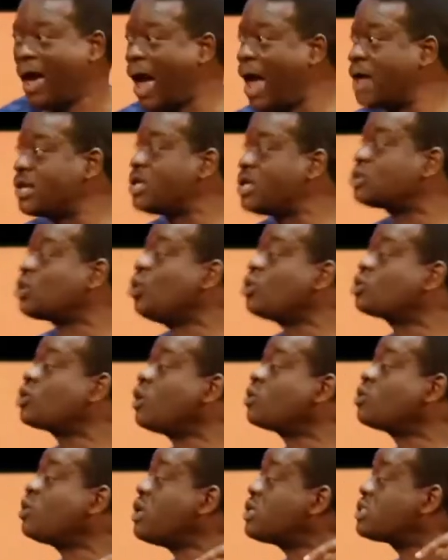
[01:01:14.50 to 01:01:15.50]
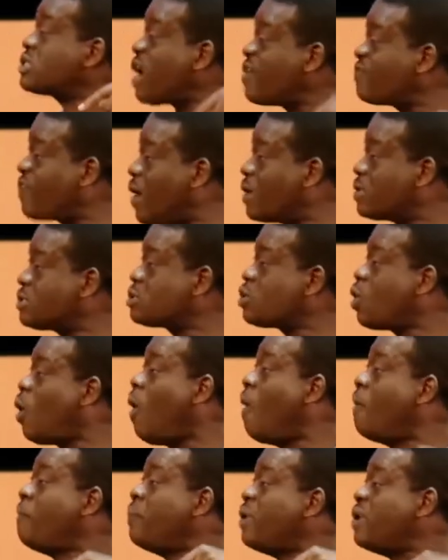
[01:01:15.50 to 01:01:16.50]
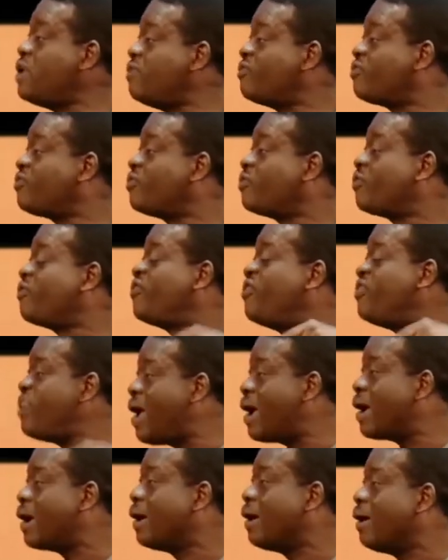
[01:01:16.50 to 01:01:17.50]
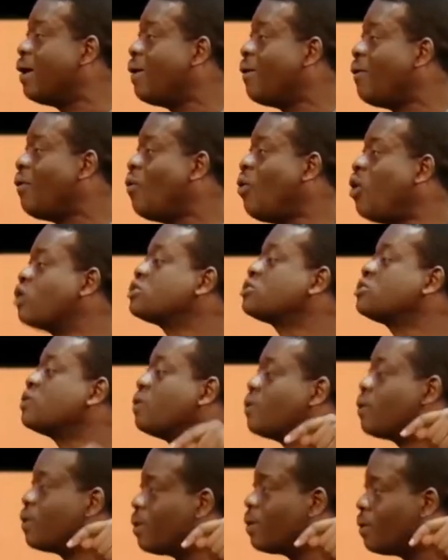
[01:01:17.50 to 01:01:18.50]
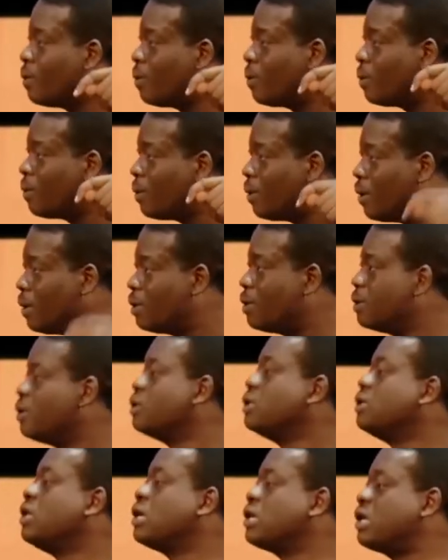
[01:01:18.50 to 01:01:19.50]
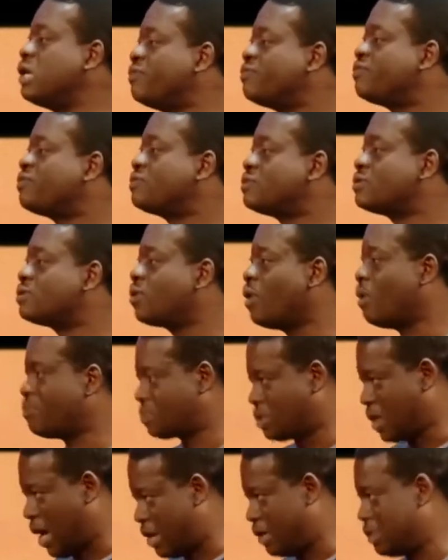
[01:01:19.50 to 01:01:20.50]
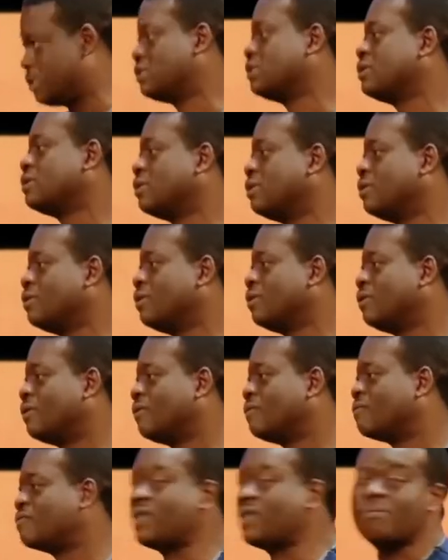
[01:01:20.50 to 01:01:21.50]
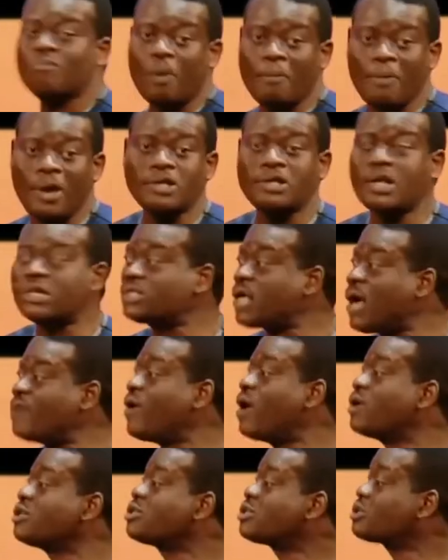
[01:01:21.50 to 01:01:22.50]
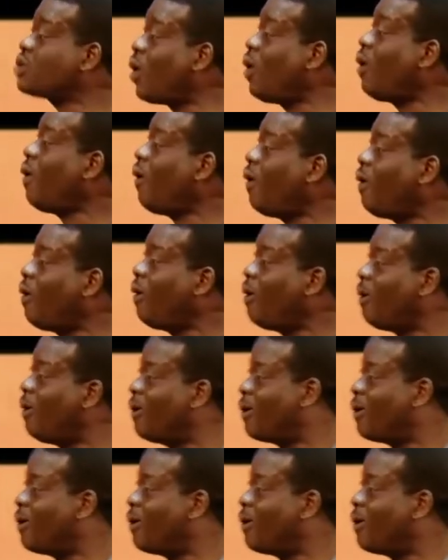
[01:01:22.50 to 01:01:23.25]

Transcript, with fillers: And the solution to the servant's unbelief, fear, was the gift of sight. The moment the servant saw